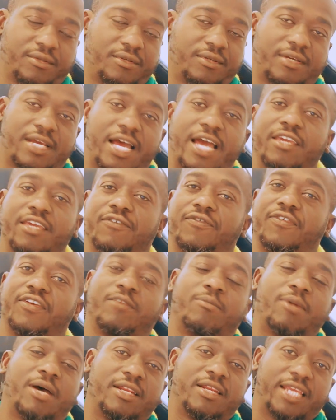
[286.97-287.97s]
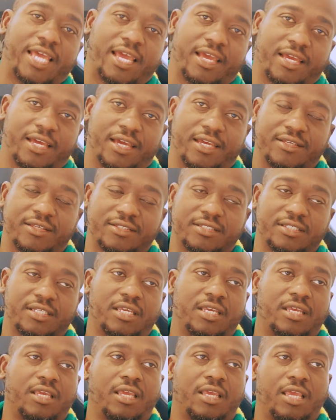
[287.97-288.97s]
How you feel about that, guys?
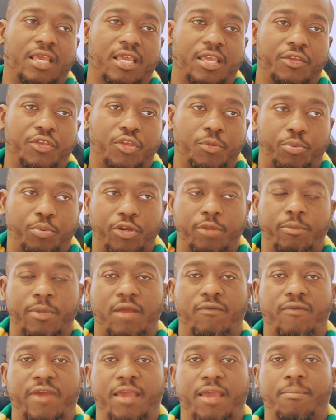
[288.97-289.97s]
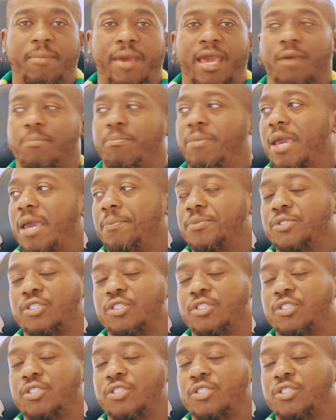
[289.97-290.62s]
You put him at right back. Pep